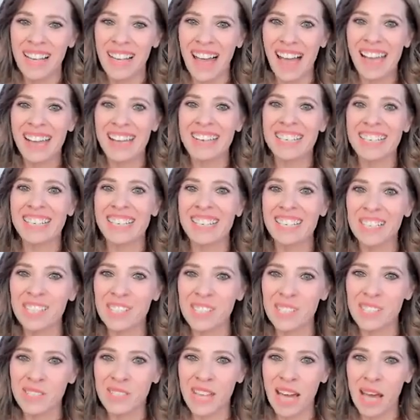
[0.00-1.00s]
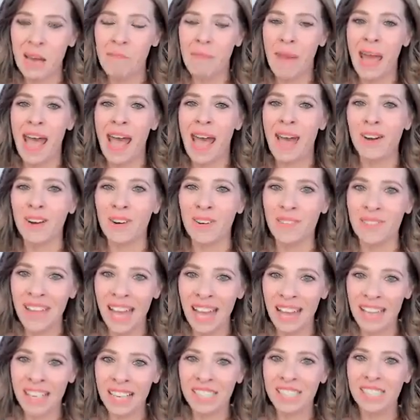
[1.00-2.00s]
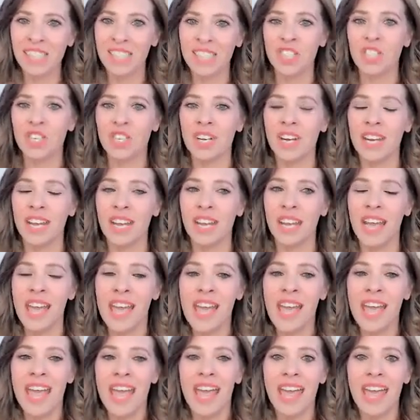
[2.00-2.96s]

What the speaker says: ideal, that pattern, that conditioning.